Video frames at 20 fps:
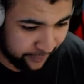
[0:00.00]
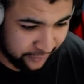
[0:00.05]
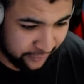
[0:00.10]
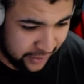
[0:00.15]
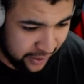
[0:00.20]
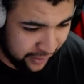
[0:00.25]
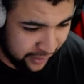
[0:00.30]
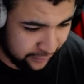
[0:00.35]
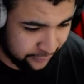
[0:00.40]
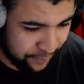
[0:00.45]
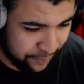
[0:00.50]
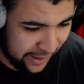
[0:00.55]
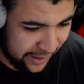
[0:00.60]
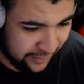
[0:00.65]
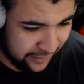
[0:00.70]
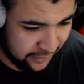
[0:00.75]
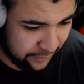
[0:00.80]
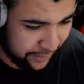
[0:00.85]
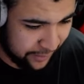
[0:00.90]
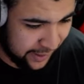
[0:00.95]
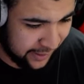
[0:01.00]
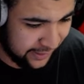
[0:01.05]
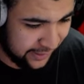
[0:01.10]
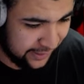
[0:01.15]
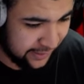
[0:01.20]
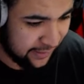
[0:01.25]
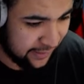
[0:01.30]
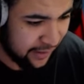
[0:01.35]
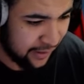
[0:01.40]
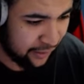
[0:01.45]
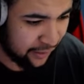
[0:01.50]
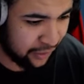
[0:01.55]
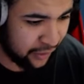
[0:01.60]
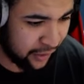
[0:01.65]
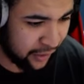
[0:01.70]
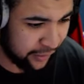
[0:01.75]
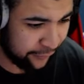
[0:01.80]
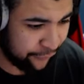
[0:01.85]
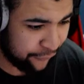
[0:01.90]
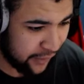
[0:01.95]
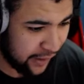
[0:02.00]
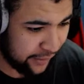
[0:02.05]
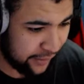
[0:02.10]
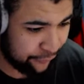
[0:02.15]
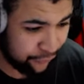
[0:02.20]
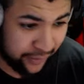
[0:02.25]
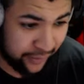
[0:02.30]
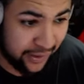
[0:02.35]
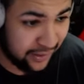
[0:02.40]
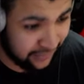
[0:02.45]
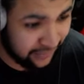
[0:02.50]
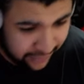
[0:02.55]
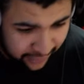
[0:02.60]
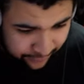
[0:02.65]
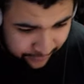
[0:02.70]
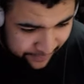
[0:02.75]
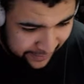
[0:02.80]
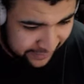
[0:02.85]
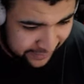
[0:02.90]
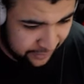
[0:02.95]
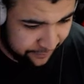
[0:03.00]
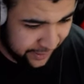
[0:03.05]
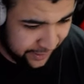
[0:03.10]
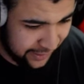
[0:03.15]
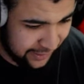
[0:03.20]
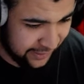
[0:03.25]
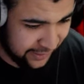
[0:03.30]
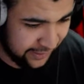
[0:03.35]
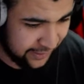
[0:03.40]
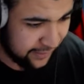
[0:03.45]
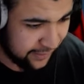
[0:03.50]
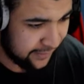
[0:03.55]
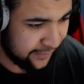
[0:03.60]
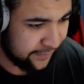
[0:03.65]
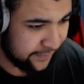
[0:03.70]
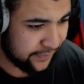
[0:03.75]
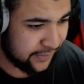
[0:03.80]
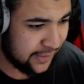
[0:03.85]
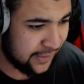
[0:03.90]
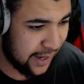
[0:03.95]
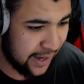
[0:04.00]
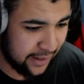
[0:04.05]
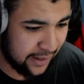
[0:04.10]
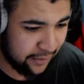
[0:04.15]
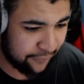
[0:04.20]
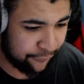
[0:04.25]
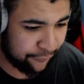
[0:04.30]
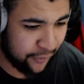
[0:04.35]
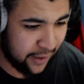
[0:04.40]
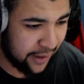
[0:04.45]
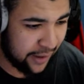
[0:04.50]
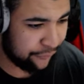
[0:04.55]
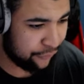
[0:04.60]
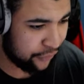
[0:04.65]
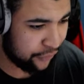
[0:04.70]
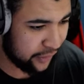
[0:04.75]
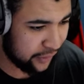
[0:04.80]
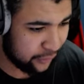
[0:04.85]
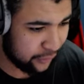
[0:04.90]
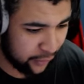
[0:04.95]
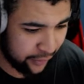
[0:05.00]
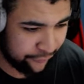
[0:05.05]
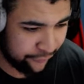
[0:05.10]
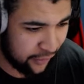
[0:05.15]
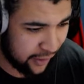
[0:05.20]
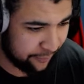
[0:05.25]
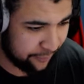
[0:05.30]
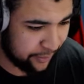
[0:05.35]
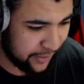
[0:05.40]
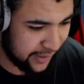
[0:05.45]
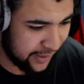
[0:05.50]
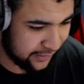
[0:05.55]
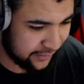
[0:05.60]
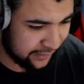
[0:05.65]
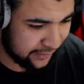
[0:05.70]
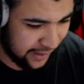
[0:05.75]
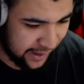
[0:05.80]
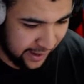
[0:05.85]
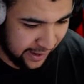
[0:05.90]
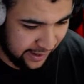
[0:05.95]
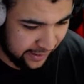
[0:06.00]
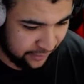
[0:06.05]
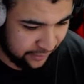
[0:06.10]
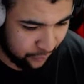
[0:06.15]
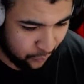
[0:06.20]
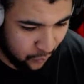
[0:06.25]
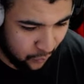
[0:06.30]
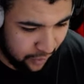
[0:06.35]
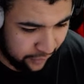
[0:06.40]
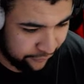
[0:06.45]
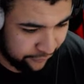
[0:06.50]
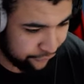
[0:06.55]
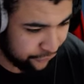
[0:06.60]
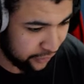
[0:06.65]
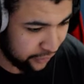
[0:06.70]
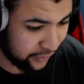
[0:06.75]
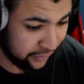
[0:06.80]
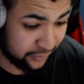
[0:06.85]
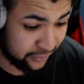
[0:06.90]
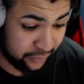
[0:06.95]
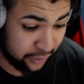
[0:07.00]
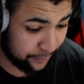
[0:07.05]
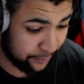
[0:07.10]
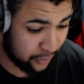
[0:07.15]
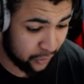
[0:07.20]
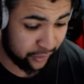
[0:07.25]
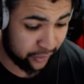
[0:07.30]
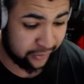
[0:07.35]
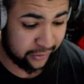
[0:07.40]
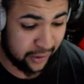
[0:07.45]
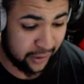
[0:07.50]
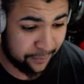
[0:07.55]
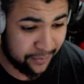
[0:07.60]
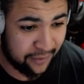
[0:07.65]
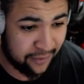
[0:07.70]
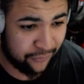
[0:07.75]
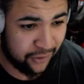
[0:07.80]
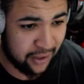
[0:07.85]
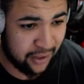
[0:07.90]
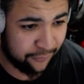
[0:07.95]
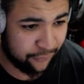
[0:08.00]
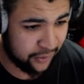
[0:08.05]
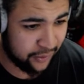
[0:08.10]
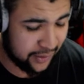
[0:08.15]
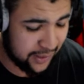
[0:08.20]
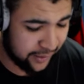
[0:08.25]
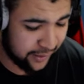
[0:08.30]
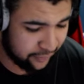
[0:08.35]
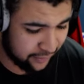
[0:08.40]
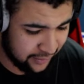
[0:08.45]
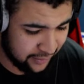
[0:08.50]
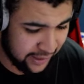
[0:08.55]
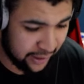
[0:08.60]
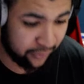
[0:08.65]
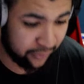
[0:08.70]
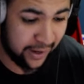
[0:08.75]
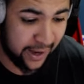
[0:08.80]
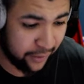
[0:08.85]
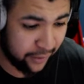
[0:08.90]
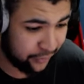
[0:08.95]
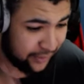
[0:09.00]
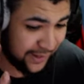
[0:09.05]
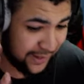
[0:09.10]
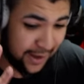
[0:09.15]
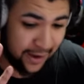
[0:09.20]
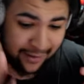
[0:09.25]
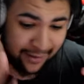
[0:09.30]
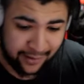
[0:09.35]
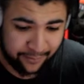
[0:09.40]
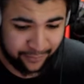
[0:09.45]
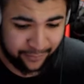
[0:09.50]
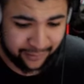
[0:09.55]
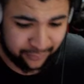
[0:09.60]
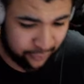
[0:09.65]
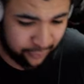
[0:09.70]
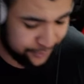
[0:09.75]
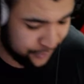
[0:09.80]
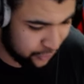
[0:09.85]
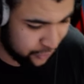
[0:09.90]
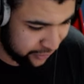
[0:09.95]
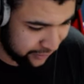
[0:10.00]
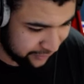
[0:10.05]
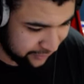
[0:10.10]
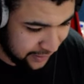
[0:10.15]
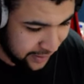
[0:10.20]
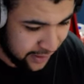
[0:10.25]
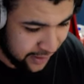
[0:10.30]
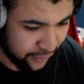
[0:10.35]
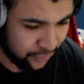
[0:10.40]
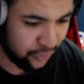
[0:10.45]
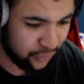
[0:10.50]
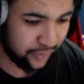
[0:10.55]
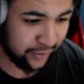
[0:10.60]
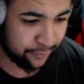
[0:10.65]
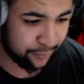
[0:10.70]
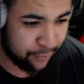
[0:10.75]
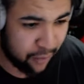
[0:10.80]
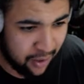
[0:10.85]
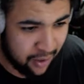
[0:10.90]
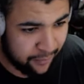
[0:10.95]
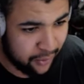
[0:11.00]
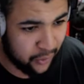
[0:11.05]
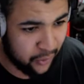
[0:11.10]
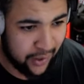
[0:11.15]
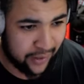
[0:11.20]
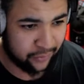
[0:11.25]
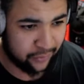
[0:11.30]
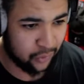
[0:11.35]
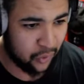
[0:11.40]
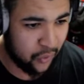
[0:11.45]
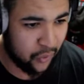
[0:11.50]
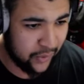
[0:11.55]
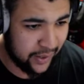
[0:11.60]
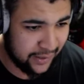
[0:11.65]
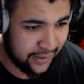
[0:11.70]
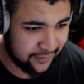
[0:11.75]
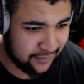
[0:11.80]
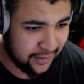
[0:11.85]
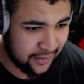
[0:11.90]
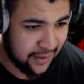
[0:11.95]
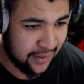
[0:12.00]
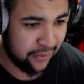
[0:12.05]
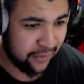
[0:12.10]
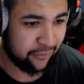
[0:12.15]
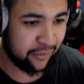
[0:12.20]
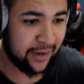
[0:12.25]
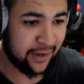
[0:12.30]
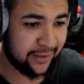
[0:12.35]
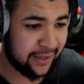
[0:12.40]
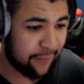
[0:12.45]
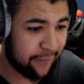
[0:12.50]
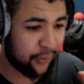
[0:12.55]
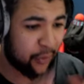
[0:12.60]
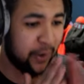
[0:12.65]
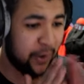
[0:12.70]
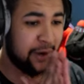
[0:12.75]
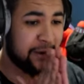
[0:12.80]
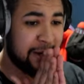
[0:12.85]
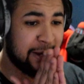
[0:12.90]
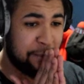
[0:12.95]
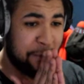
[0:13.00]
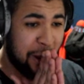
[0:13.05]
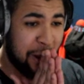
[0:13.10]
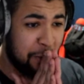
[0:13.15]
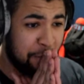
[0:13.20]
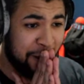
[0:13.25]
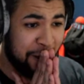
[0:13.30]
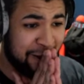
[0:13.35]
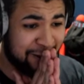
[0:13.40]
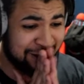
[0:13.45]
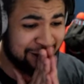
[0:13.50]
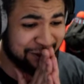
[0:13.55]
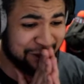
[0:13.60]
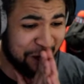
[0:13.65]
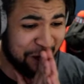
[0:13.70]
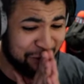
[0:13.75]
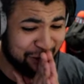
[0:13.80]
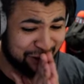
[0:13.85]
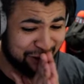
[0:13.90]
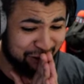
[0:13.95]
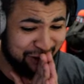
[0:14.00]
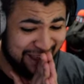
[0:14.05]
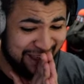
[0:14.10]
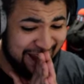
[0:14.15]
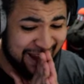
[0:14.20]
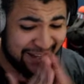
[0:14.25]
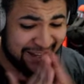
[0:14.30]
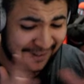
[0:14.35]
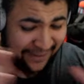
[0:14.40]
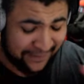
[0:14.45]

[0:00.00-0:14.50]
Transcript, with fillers: chance pack of the Bailey, thirty-five for another chance pack of the Bailey, then five for twenty-five picks and one for super coins. So there'll be a video for you guys on the channel on how to get unlimited super coins during this promo as always. But let's have a quick look at the battle pass. Let's go through that